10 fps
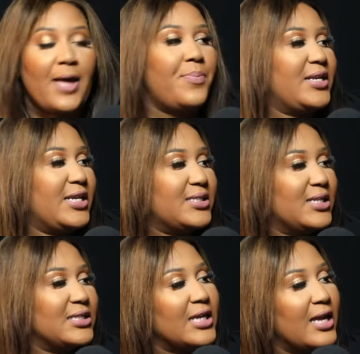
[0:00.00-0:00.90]
happened
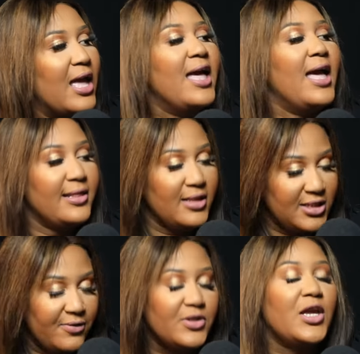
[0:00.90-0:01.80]
yesterday. And the
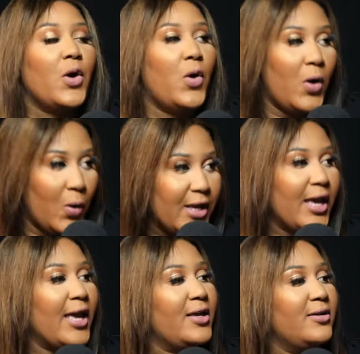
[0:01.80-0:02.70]
devil said, oh,
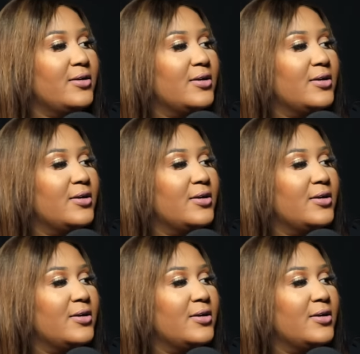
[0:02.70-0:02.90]
okay.